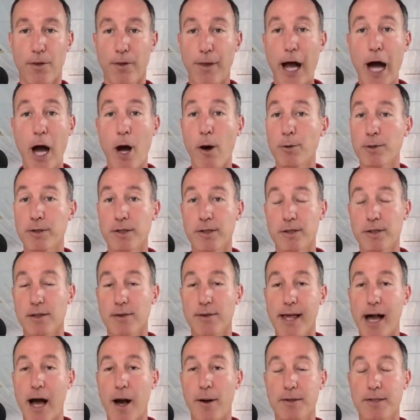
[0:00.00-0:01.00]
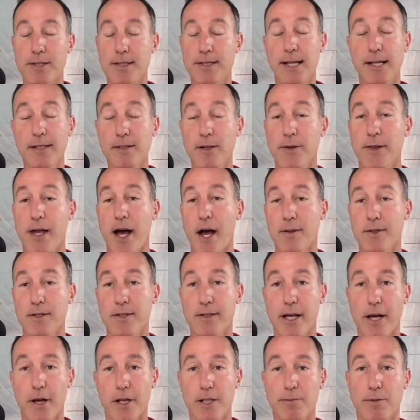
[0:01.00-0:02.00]
thousands and thousands, tens of thousands
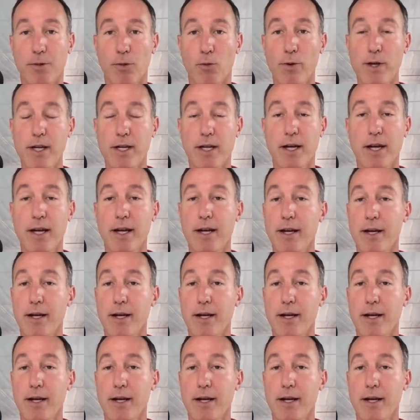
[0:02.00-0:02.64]
of dollars per week